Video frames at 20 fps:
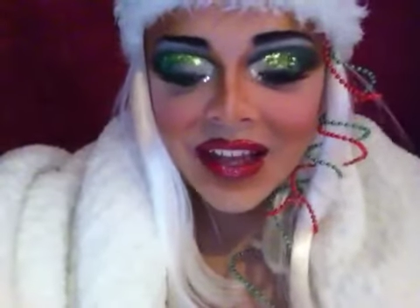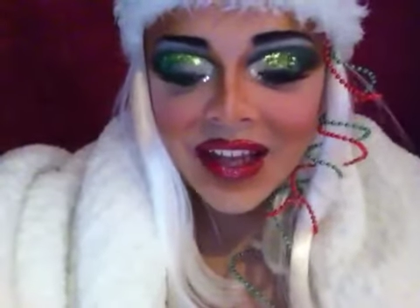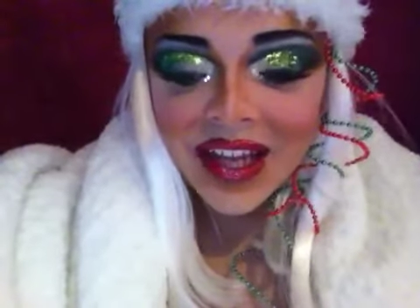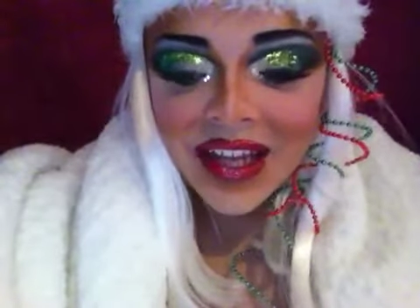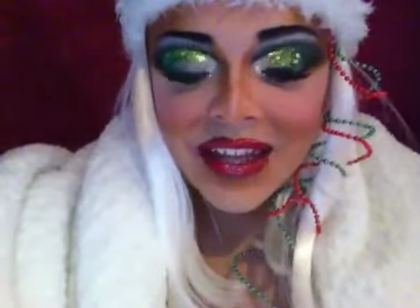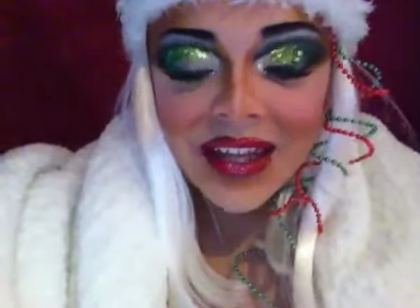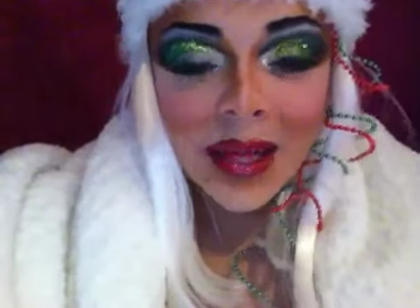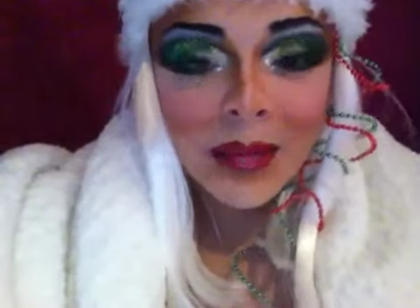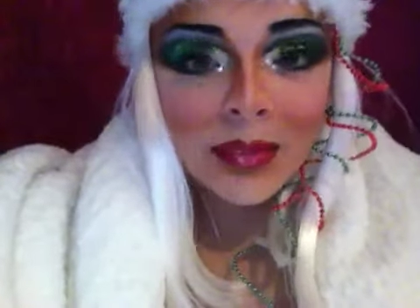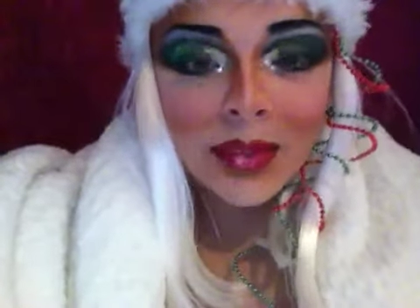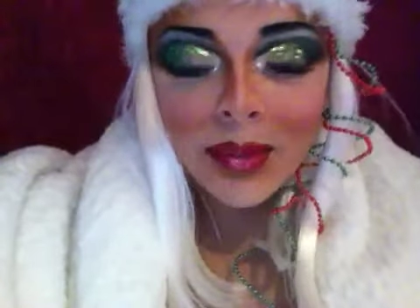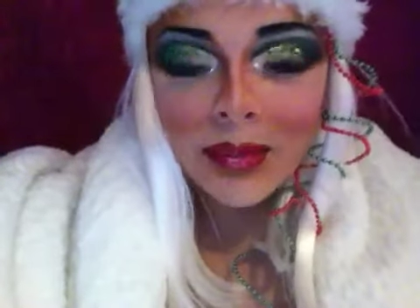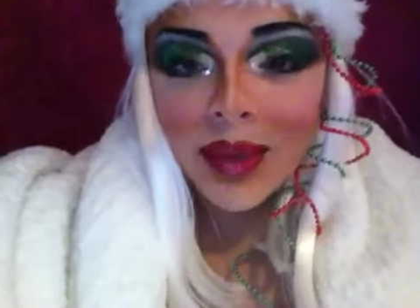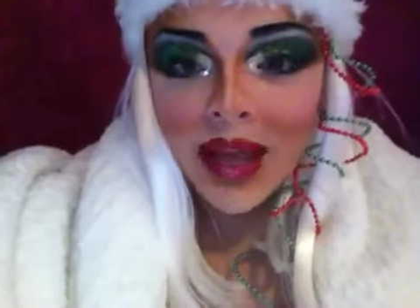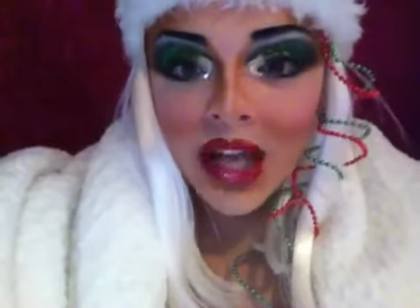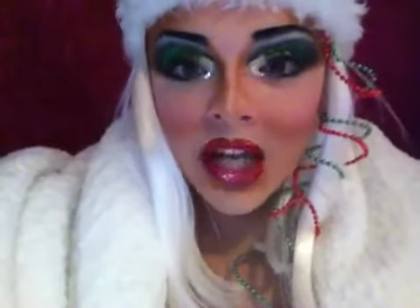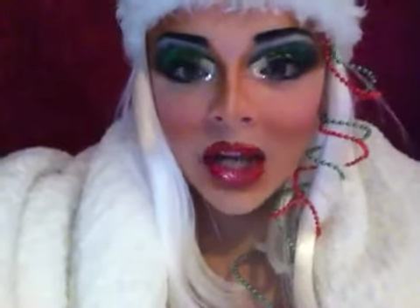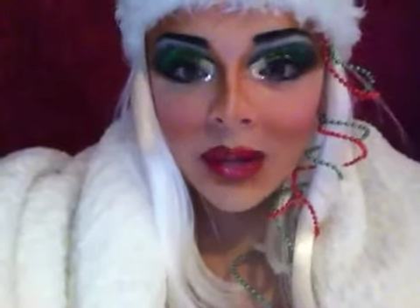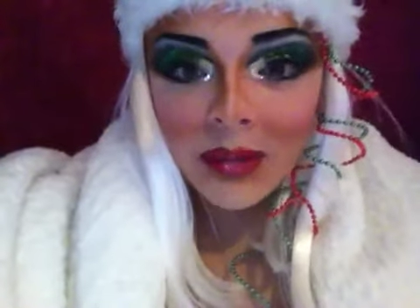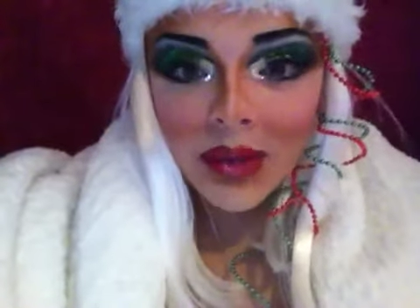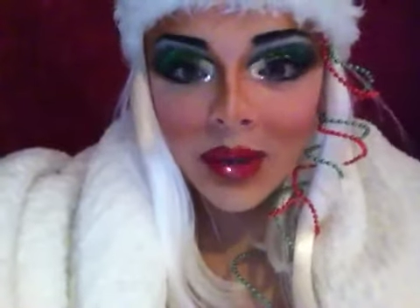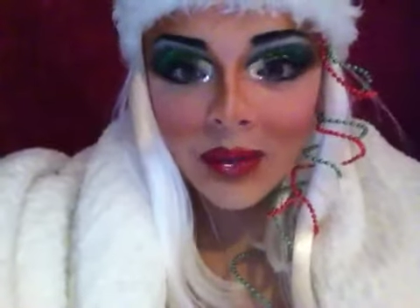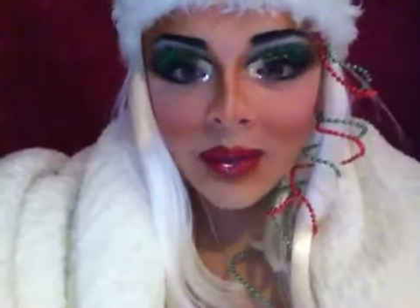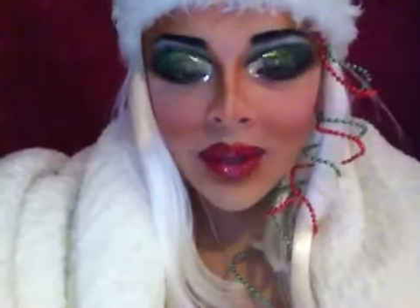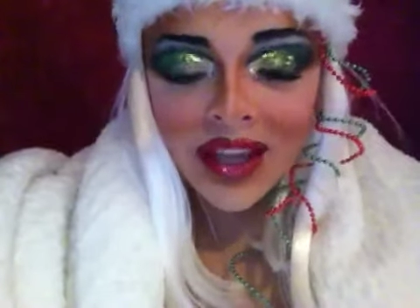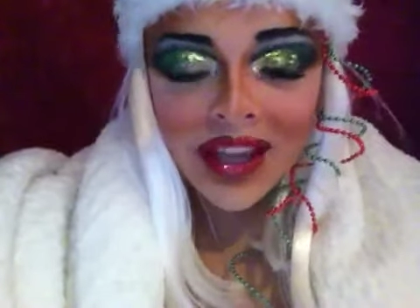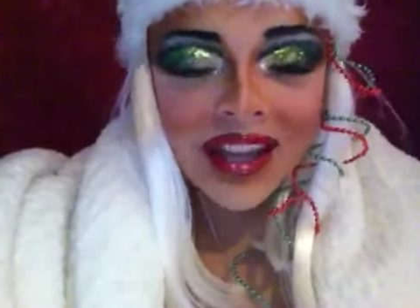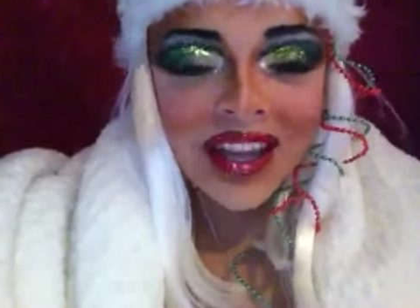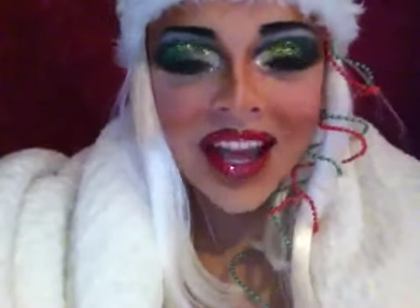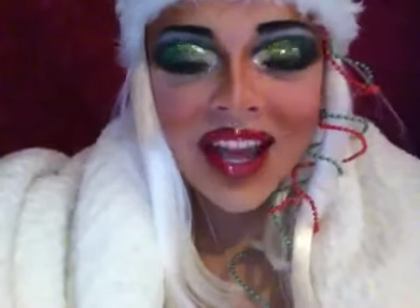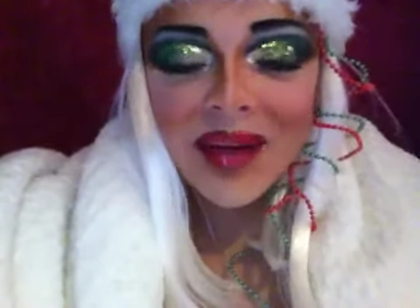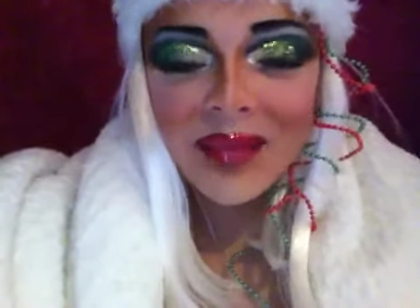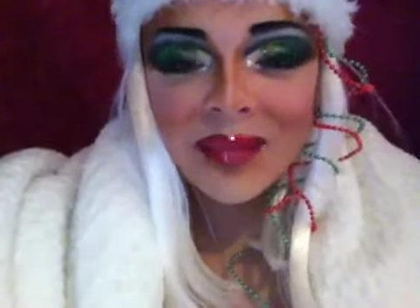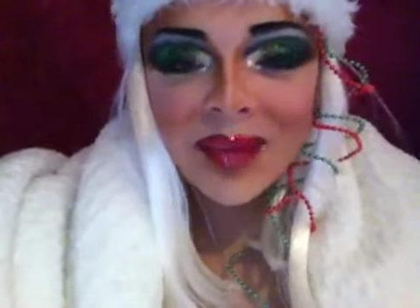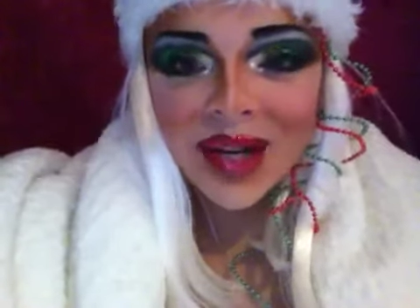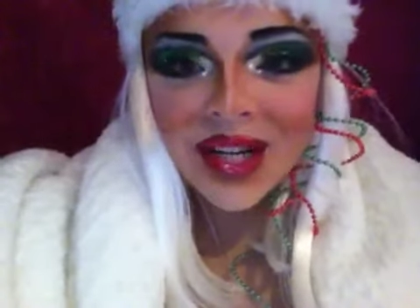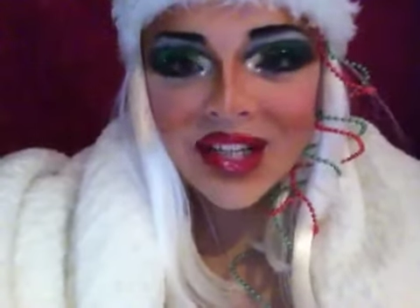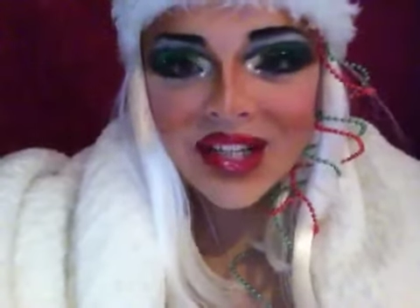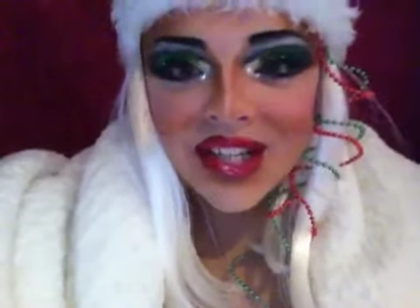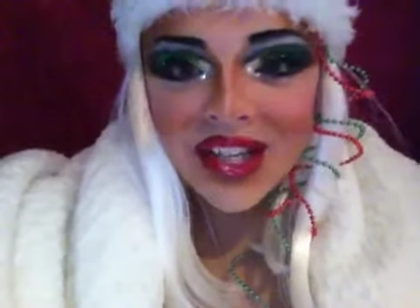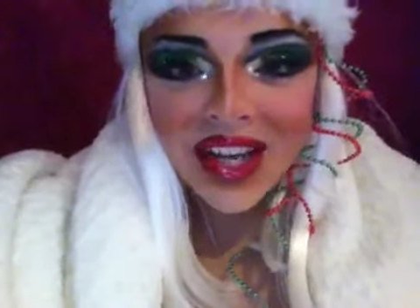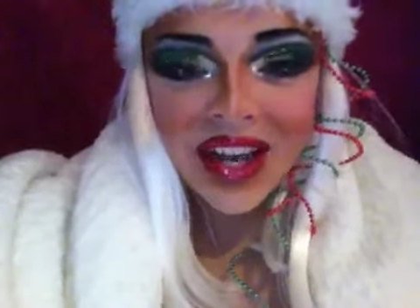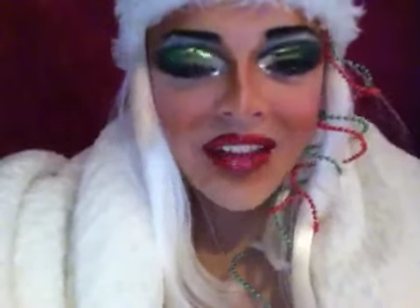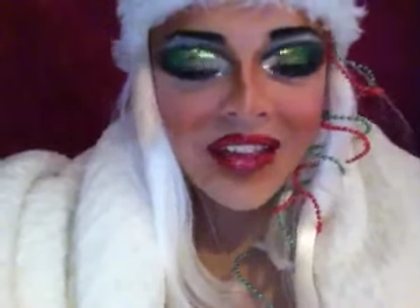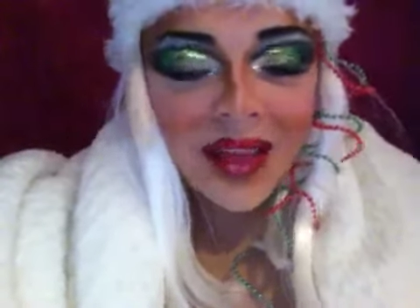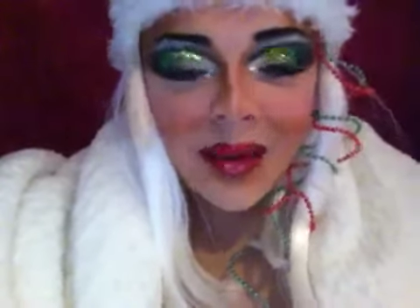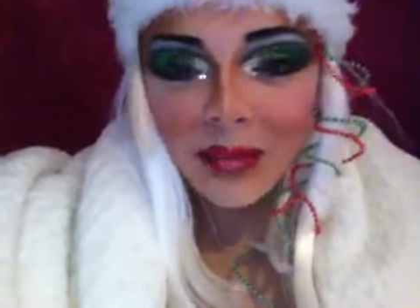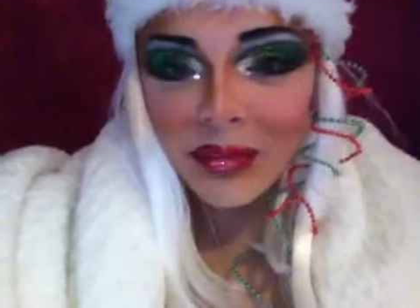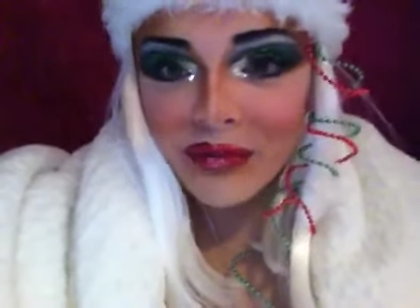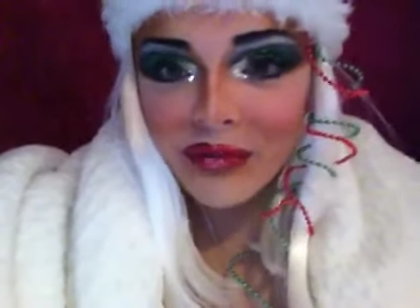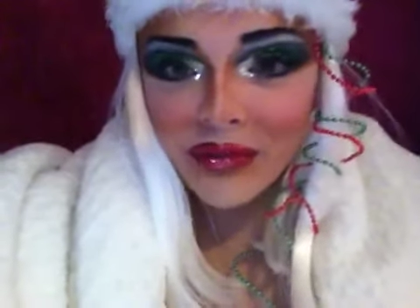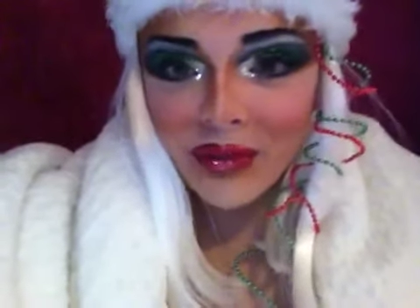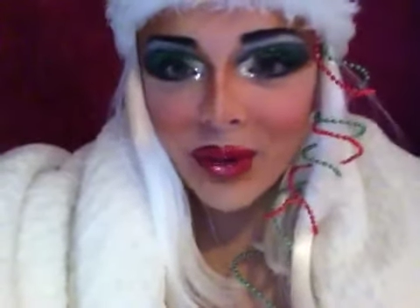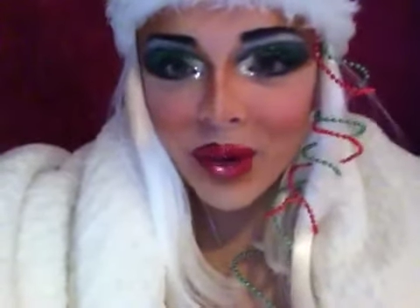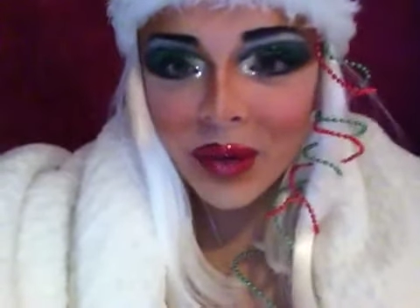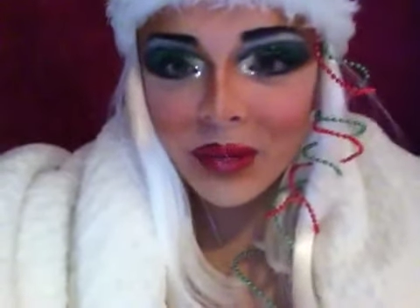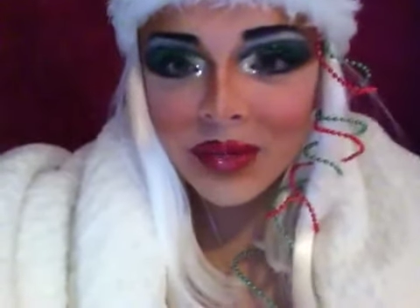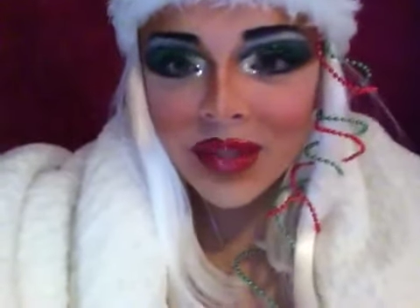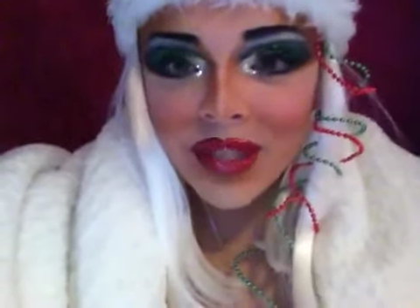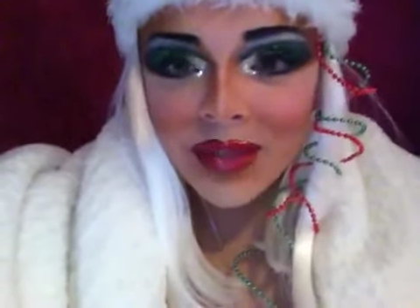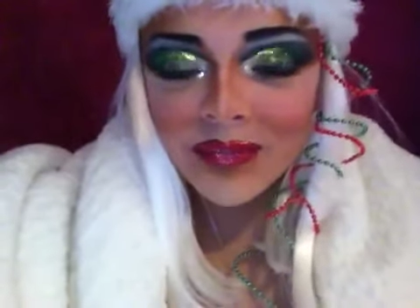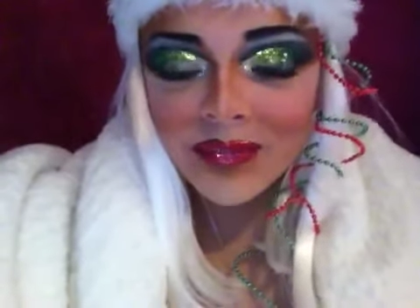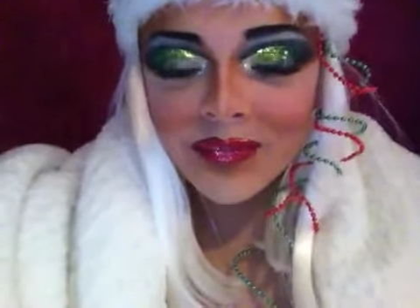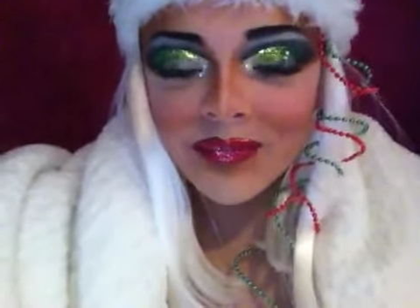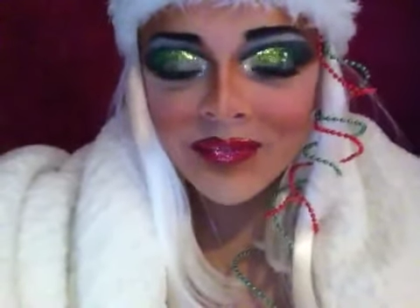and then put back on my wig and brushed it and then performed.